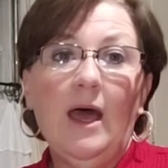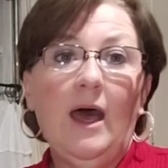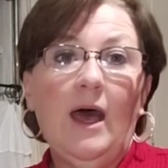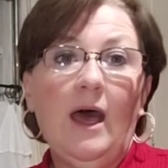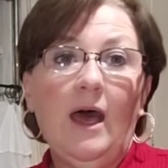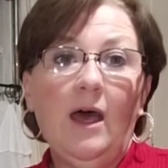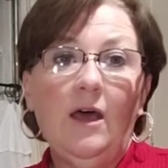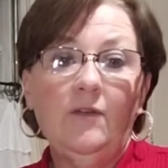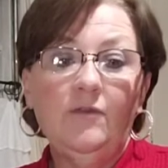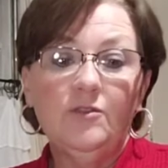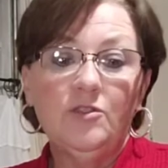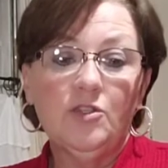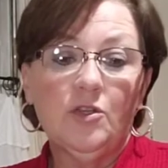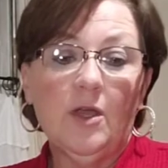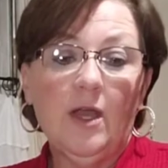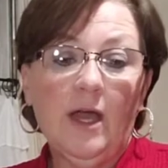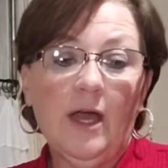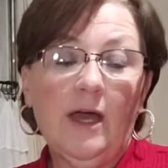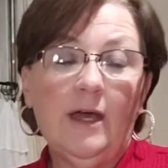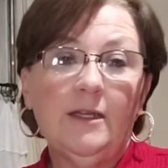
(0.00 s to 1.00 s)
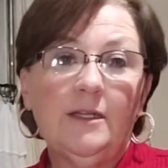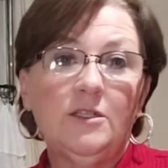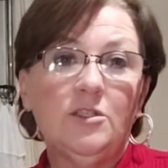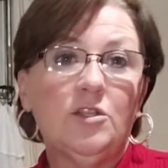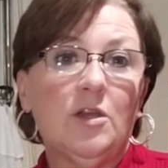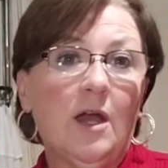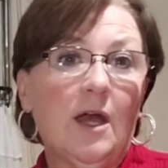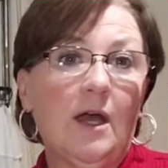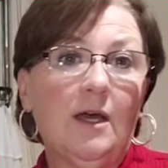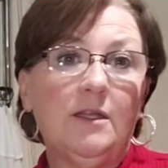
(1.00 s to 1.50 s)
I've tried and
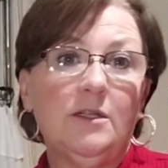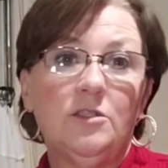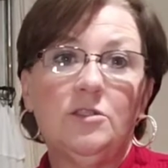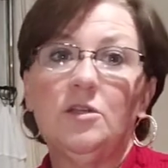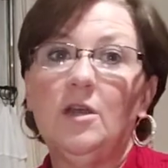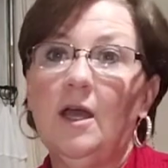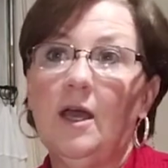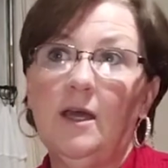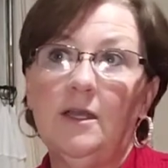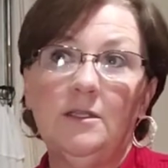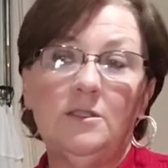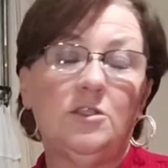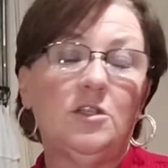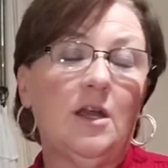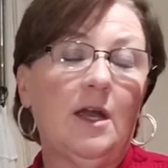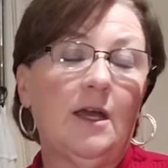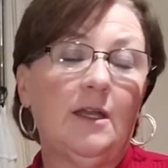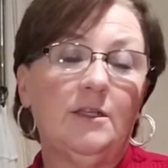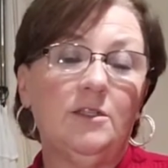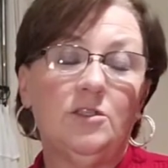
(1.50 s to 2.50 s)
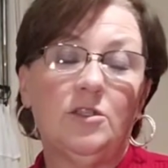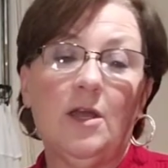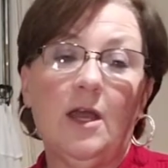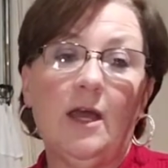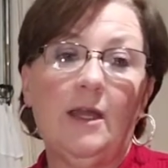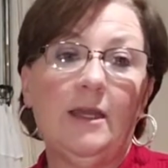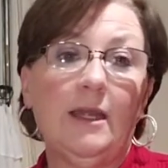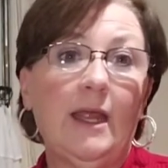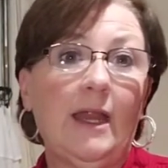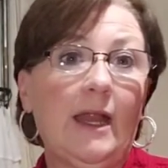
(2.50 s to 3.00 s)
tried and tried and tried and
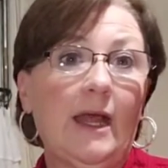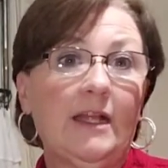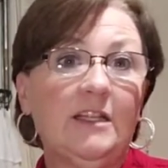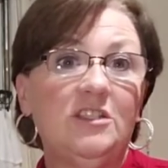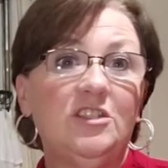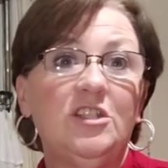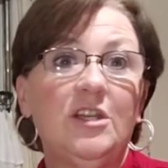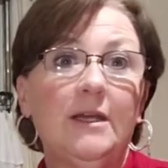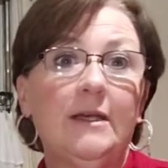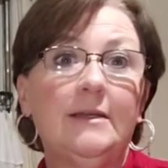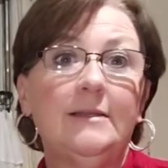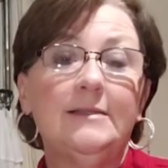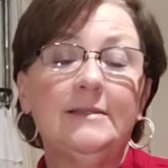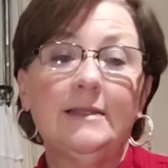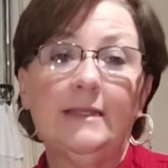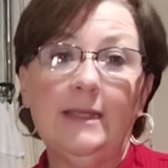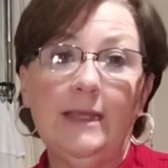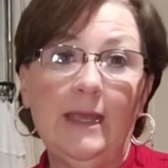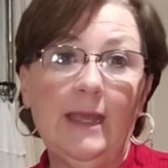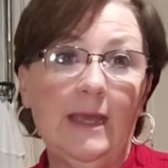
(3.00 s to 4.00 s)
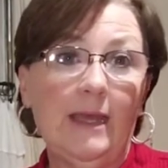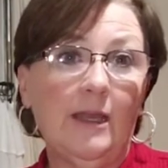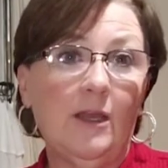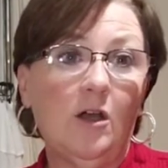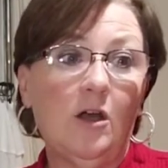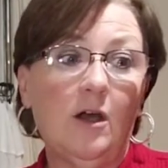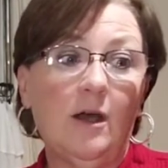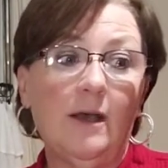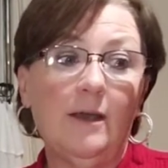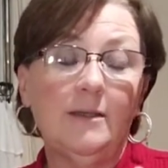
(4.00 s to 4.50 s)
tried, and I just
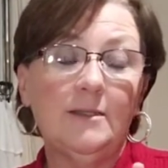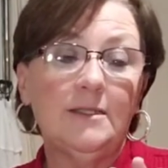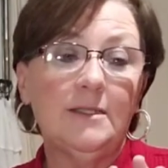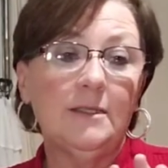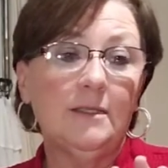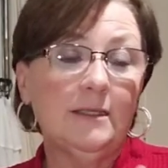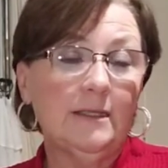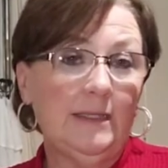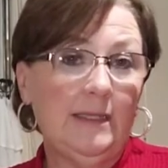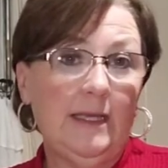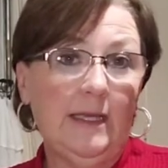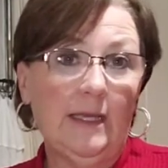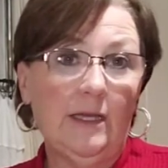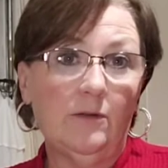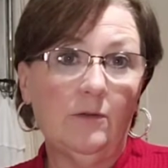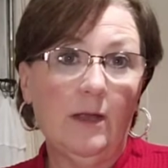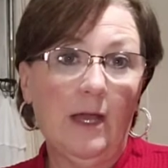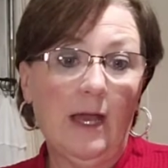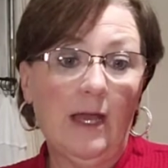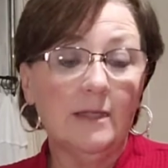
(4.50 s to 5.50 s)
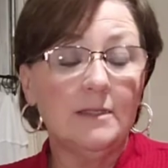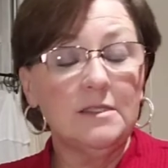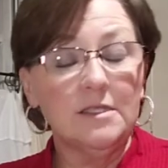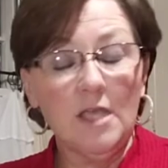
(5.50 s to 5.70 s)
cannot get it right.